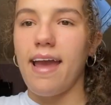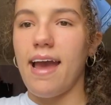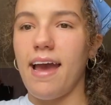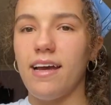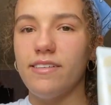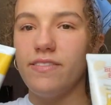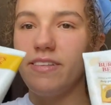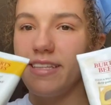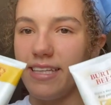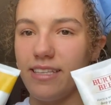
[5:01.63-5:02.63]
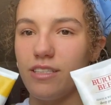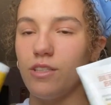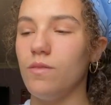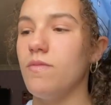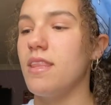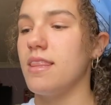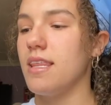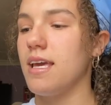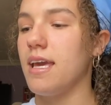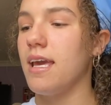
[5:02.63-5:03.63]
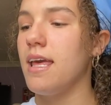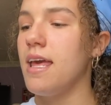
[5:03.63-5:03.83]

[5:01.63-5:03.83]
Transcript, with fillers: have these two, the